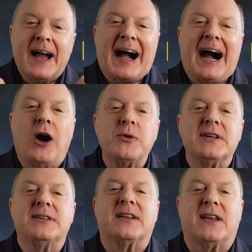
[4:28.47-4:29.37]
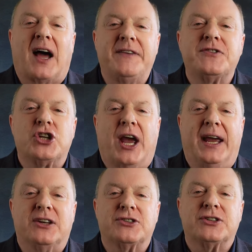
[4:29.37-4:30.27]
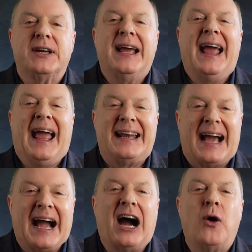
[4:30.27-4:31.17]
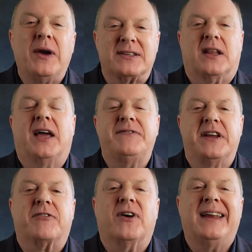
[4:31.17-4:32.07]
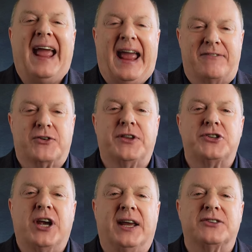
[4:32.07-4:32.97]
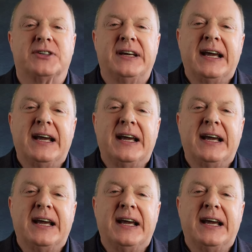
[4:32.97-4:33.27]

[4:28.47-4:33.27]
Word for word: How did the life change? And how is life different after the change?